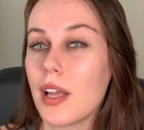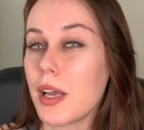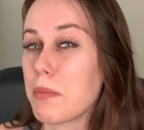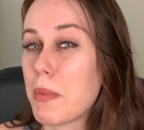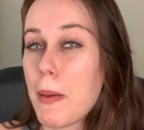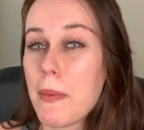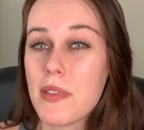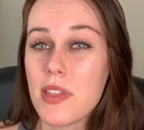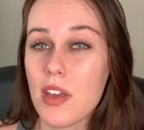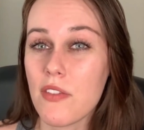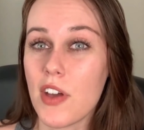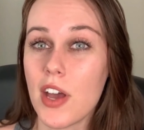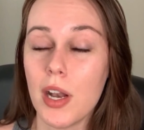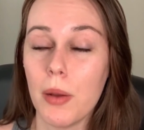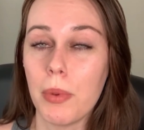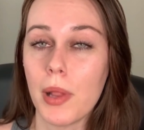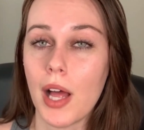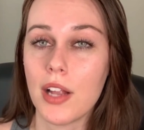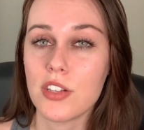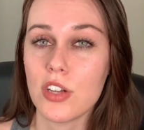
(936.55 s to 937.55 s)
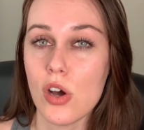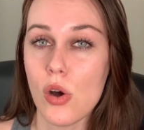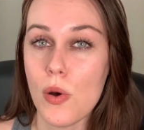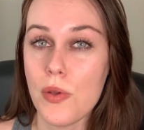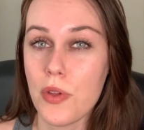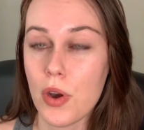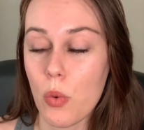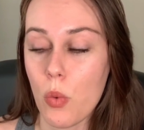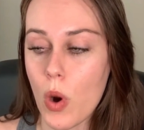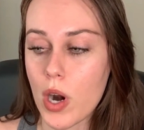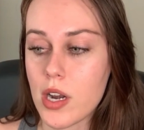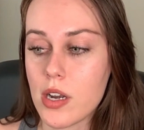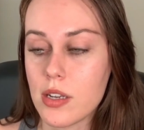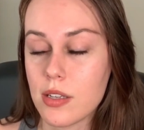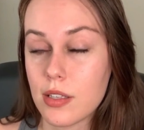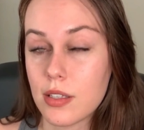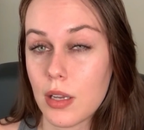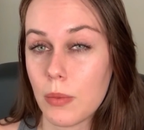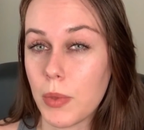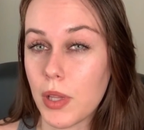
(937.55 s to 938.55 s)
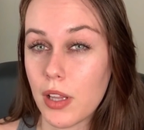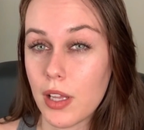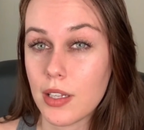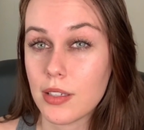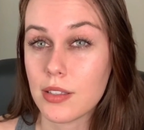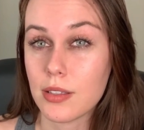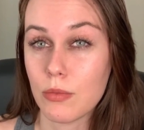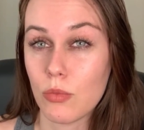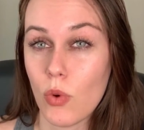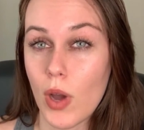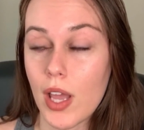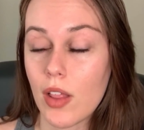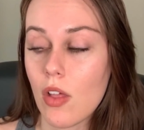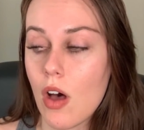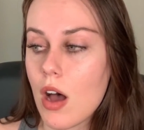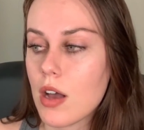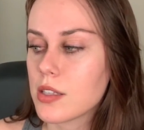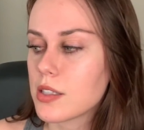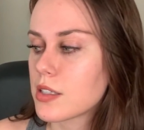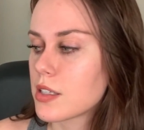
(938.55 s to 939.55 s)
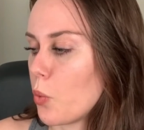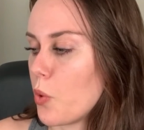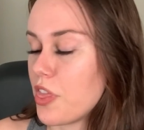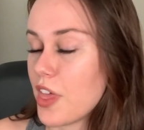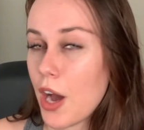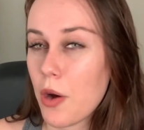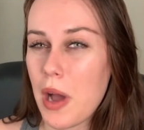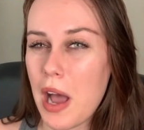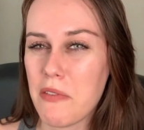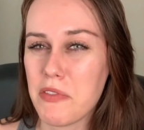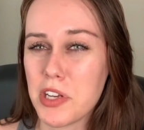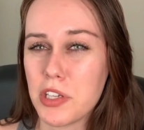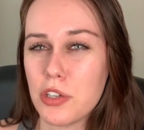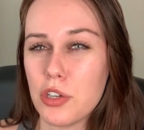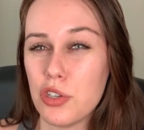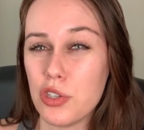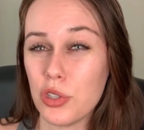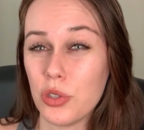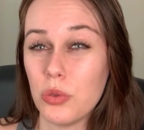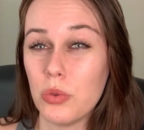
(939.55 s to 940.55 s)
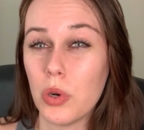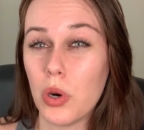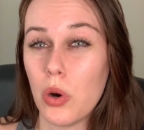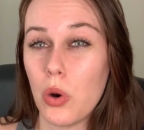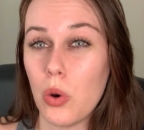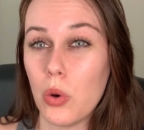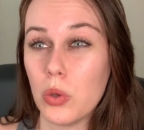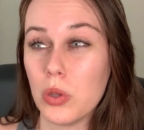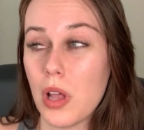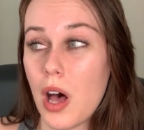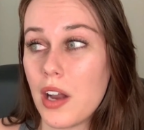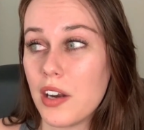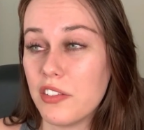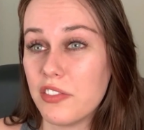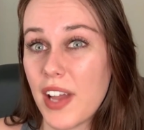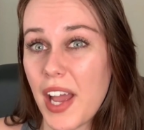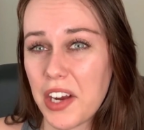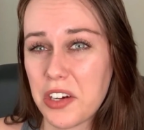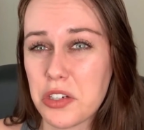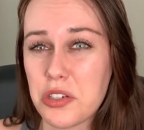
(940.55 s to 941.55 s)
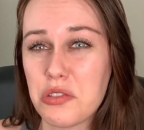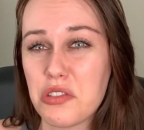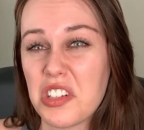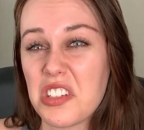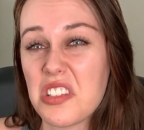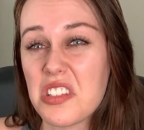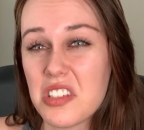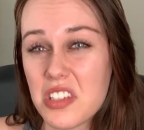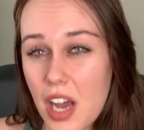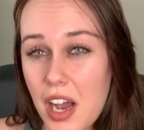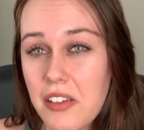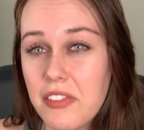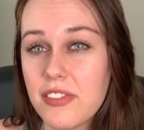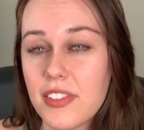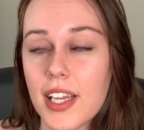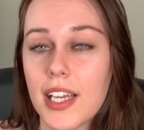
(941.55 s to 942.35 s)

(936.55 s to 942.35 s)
like maybe they've hit a plateau and they're wanting to stimulate some weight loss without having to do a whole lot of extra stuff,